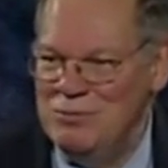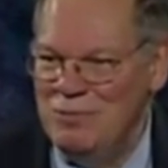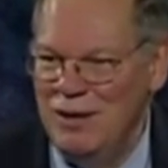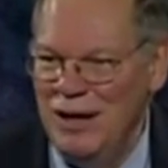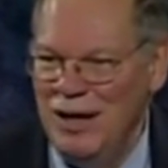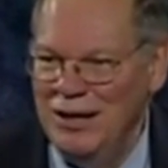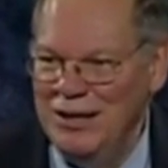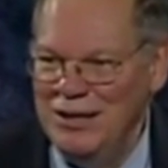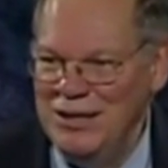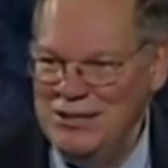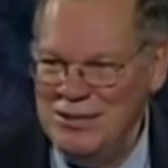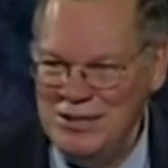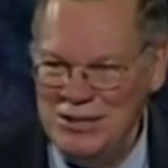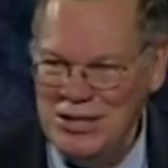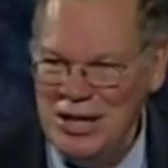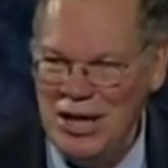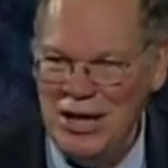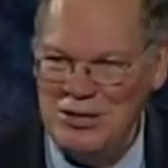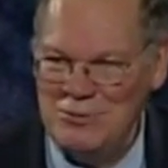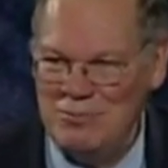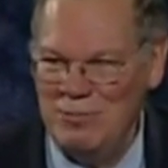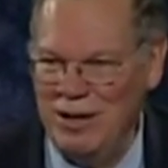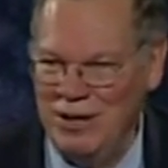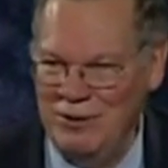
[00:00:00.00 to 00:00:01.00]
It's attached by a
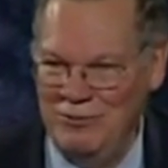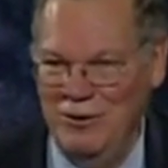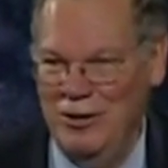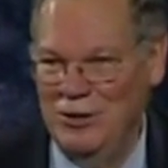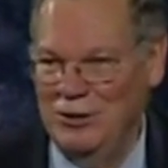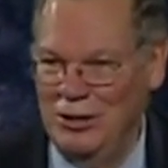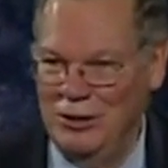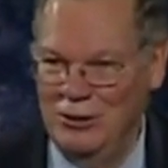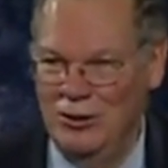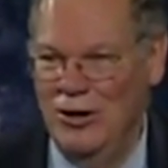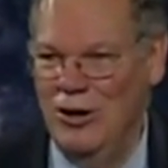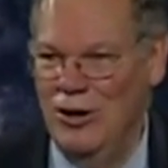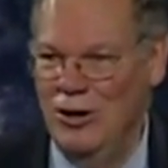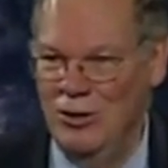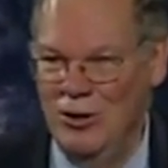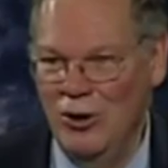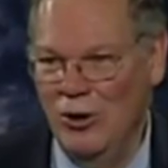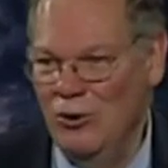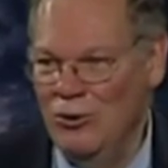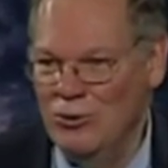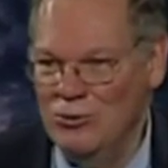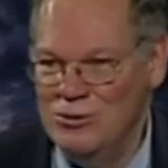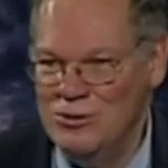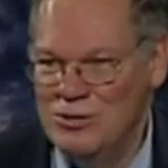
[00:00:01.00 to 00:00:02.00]
fairly long
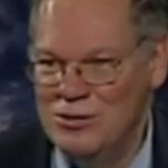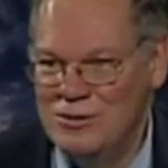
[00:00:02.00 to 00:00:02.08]
hose.